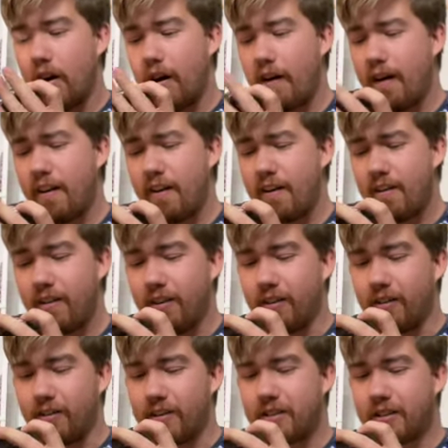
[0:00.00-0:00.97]

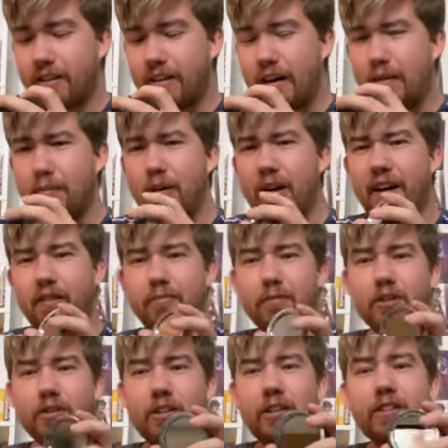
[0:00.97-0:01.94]
Oh, it's a compact
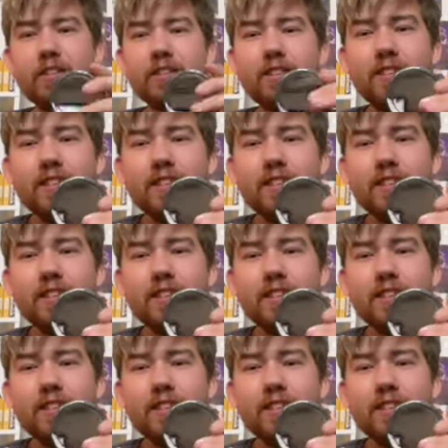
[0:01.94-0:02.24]
mirror.